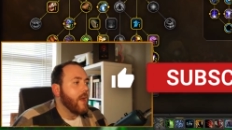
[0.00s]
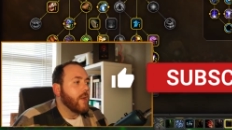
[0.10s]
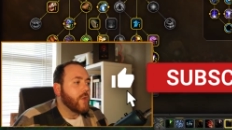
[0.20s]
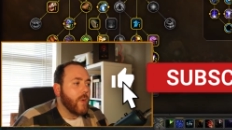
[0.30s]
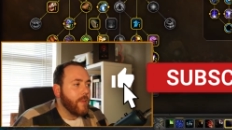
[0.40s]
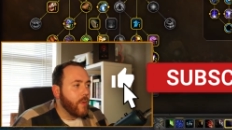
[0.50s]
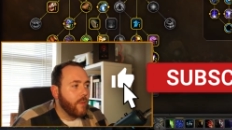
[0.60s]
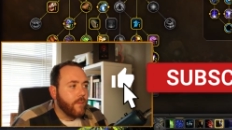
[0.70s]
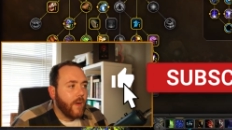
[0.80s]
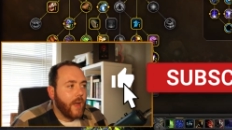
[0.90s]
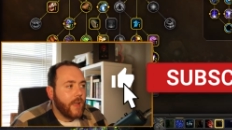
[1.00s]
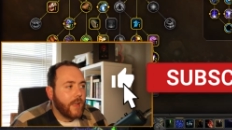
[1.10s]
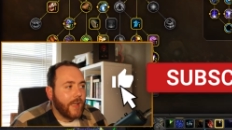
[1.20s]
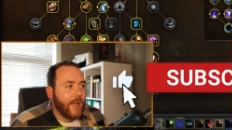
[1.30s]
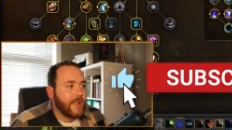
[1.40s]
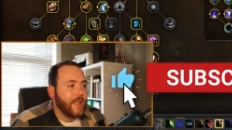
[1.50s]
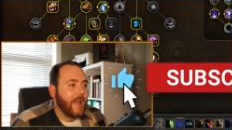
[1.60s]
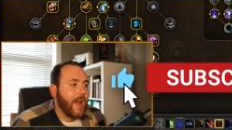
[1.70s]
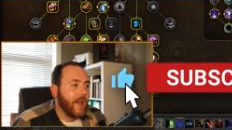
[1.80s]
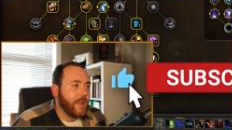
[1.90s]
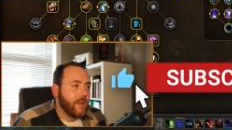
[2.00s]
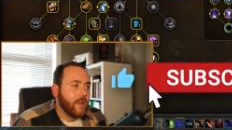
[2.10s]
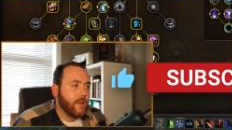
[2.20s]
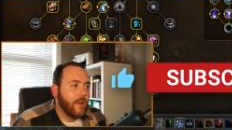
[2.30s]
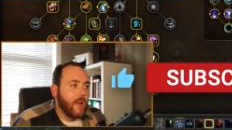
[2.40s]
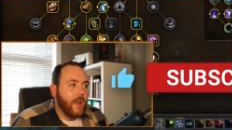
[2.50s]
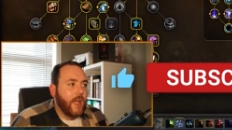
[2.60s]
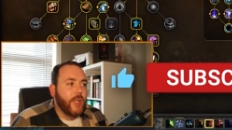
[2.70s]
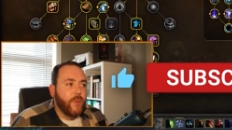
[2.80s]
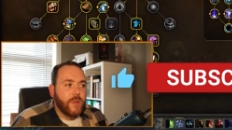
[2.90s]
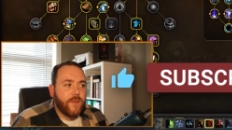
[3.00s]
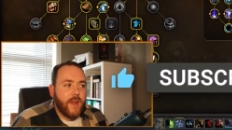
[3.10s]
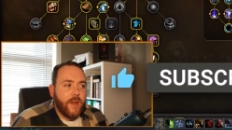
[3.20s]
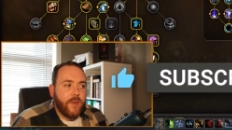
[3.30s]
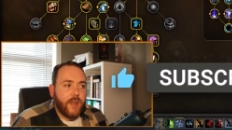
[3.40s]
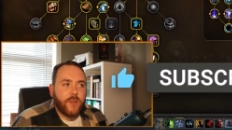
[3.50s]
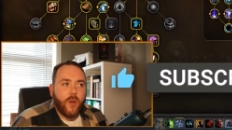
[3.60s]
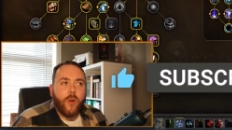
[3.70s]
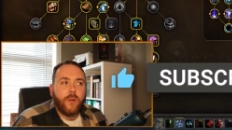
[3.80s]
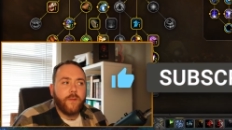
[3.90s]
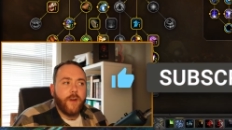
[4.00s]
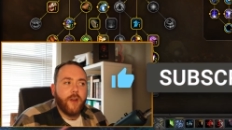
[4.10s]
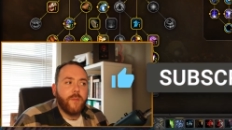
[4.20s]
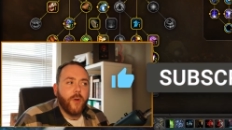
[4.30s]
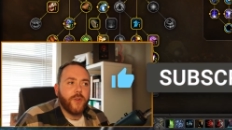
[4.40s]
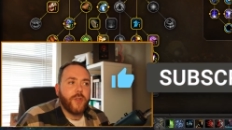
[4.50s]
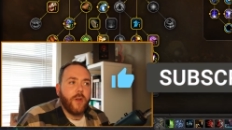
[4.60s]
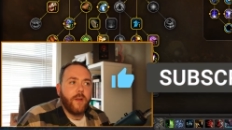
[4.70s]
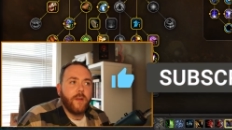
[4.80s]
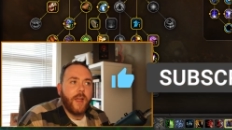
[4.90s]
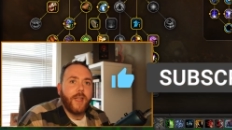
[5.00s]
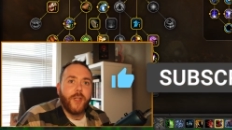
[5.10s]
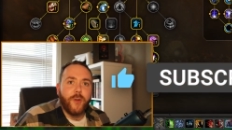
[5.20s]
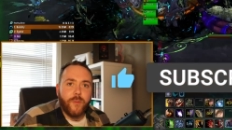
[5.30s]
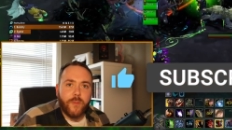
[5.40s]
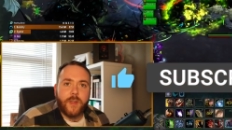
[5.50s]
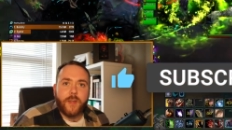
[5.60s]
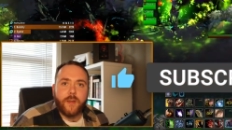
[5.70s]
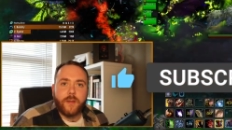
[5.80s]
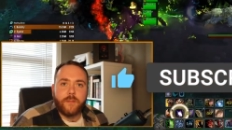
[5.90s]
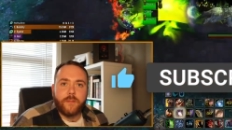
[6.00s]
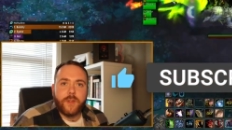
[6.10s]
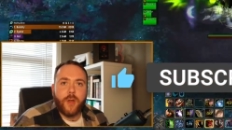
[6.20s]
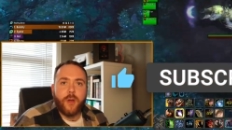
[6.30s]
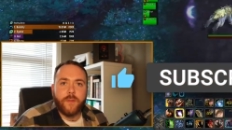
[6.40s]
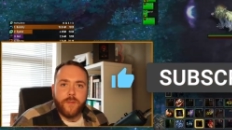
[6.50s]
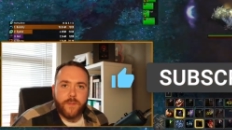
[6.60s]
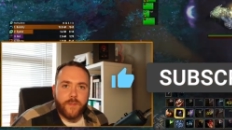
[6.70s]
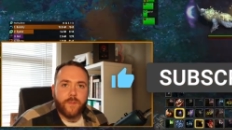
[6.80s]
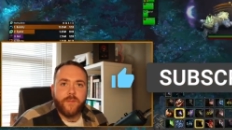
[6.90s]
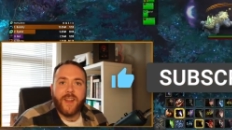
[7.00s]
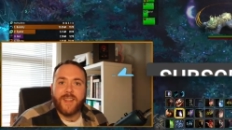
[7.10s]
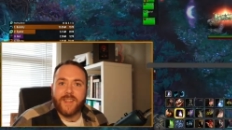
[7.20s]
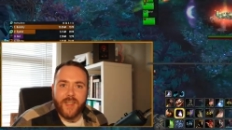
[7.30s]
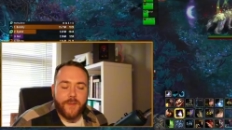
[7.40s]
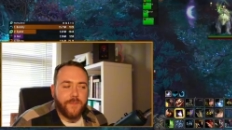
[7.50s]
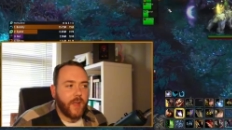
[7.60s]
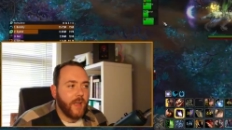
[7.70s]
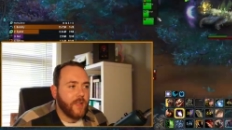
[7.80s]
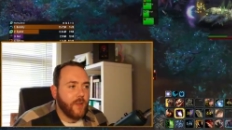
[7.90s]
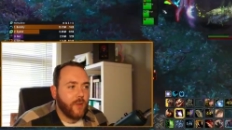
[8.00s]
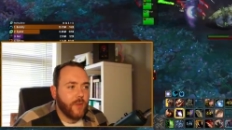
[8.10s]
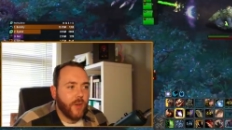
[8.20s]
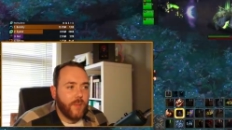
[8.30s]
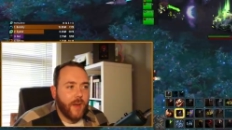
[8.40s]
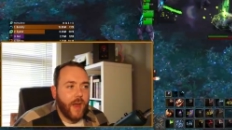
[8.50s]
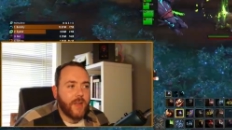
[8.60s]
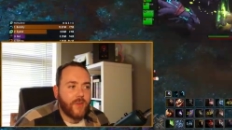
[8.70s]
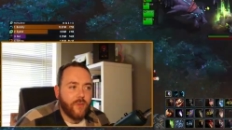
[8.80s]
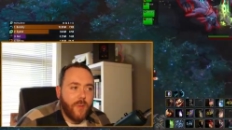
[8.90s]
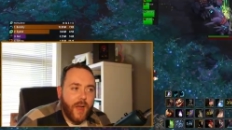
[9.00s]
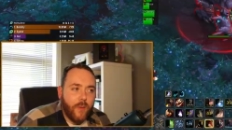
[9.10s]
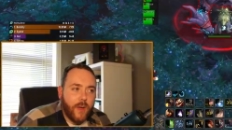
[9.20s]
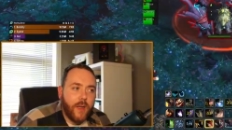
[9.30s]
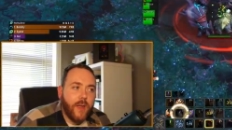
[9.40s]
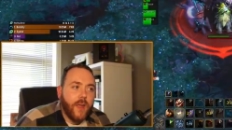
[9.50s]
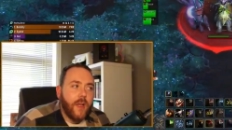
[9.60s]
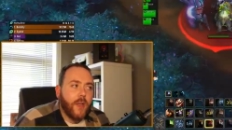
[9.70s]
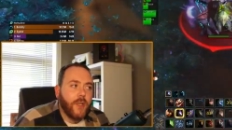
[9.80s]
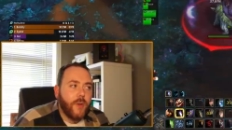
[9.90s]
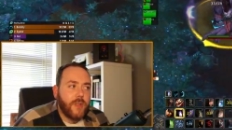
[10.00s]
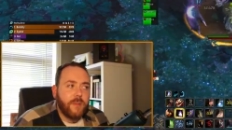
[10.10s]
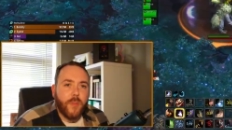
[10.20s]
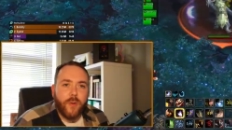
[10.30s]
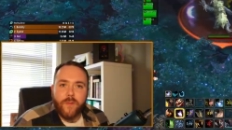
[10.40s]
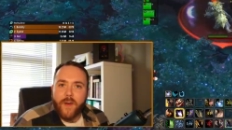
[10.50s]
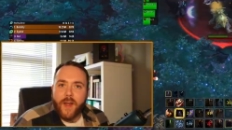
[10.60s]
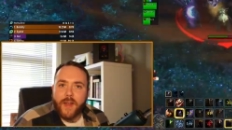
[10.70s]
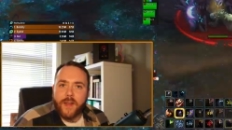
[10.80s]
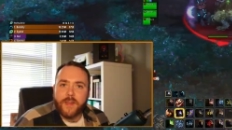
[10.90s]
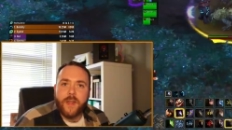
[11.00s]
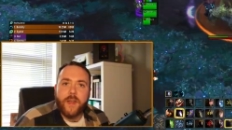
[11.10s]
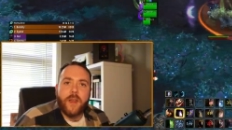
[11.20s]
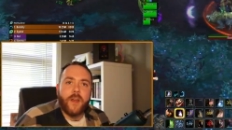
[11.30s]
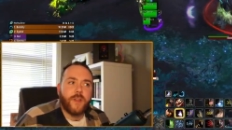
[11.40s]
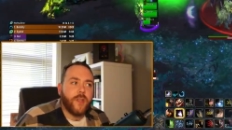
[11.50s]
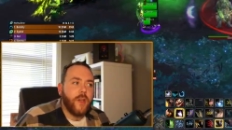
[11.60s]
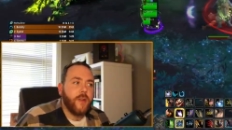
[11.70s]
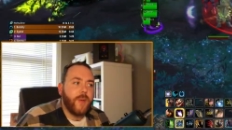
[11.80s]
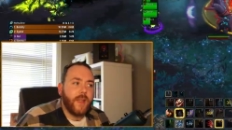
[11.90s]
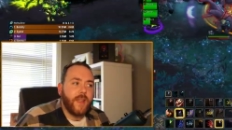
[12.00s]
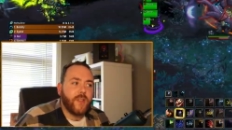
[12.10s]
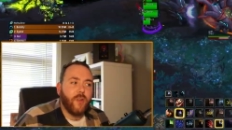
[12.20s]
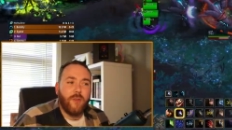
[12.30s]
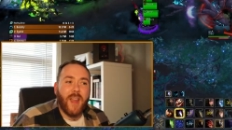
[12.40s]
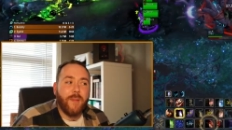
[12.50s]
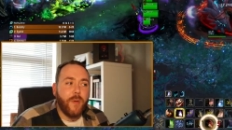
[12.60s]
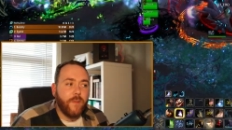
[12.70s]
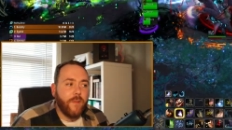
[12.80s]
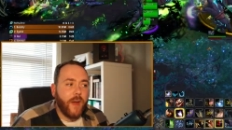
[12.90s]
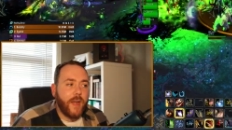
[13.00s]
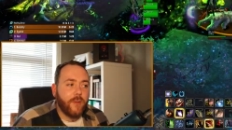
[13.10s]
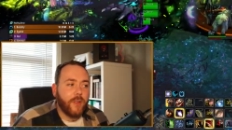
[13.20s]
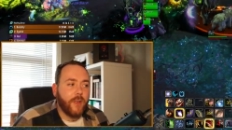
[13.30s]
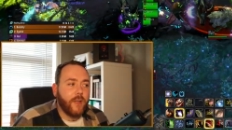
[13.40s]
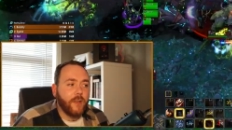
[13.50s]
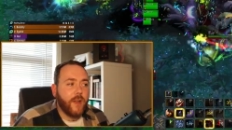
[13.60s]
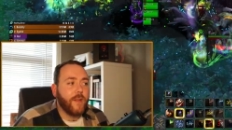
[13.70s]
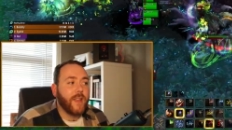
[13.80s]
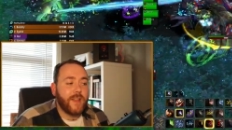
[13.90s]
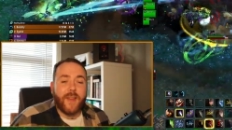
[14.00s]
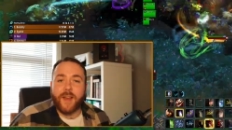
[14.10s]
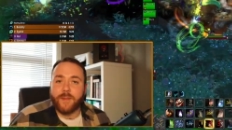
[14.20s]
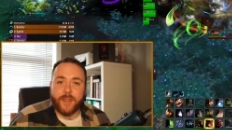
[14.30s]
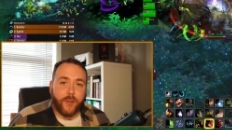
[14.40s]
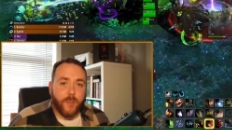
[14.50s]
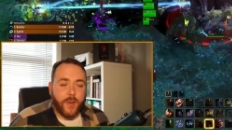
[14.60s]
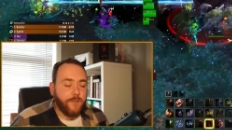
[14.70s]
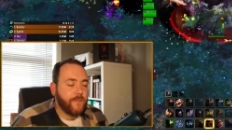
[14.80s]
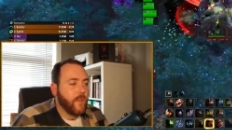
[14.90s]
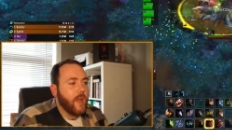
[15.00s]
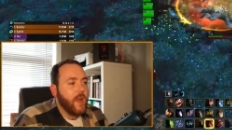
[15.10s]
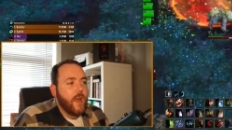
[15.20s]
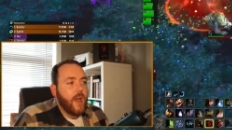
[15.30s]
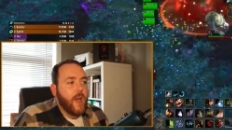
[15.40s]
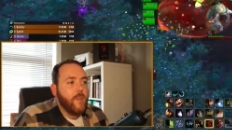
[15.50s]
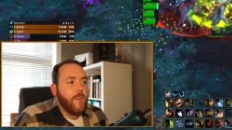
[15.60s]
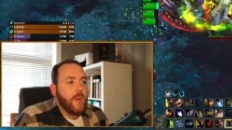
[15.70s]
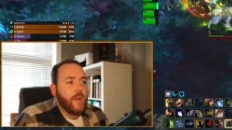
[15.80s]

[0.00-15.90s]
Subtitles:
Twin Moonfire, Galactic Guardian, Elun's Favoured, it's all very much Elune sort of fantasy, and it's all talking about astral power and using moonfires and certain abilities create moonfire and things like that, Lunar Beam,